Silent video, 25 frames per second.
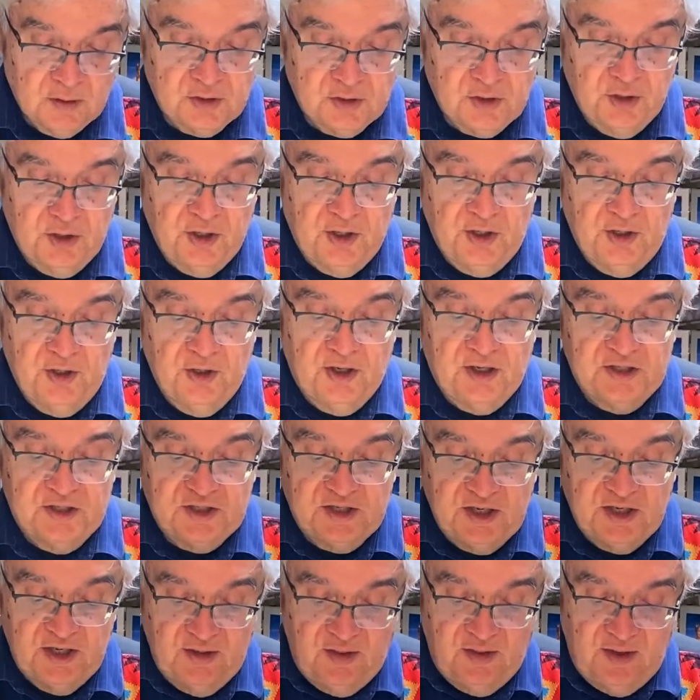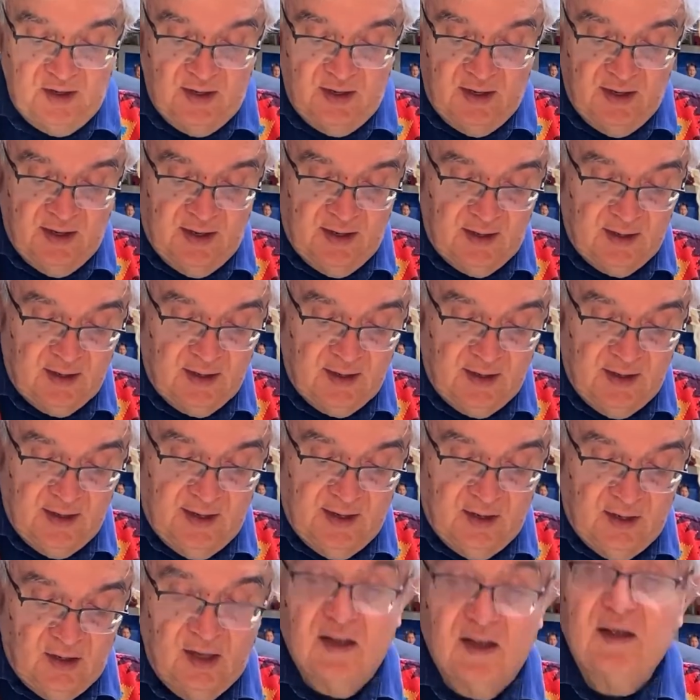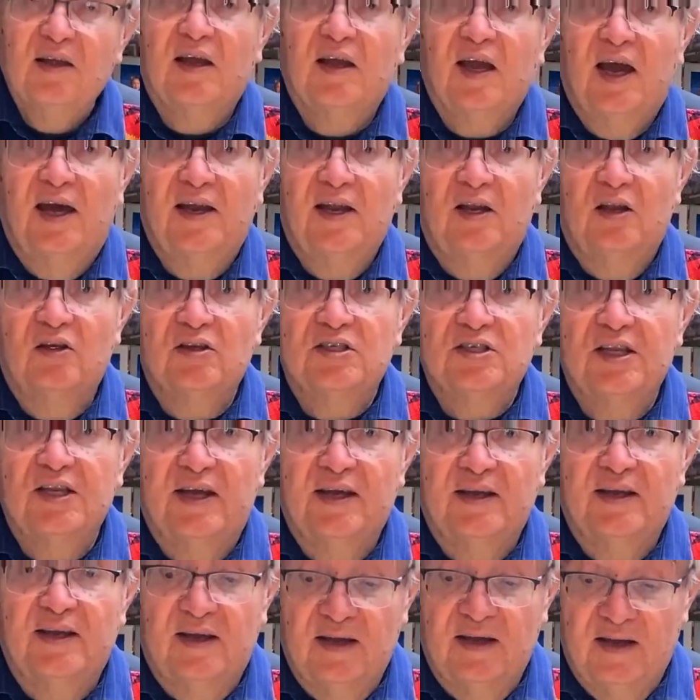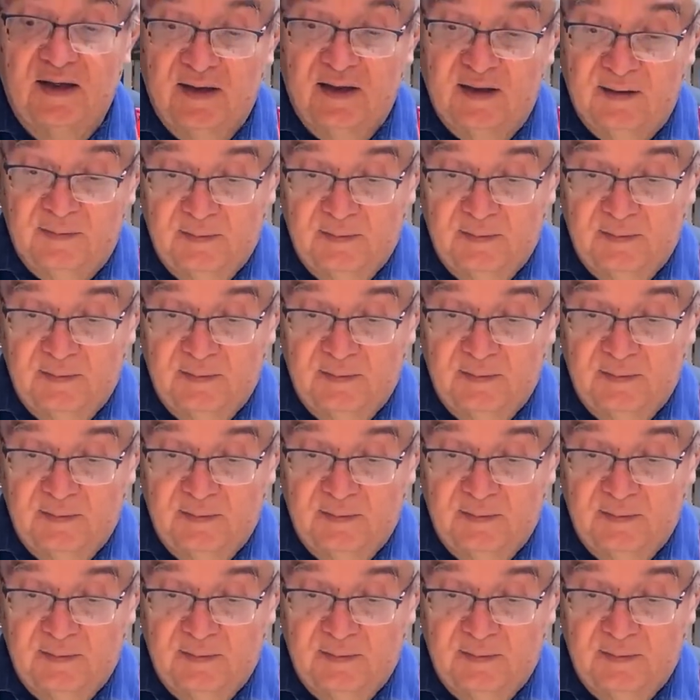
So you can see it kind of looks like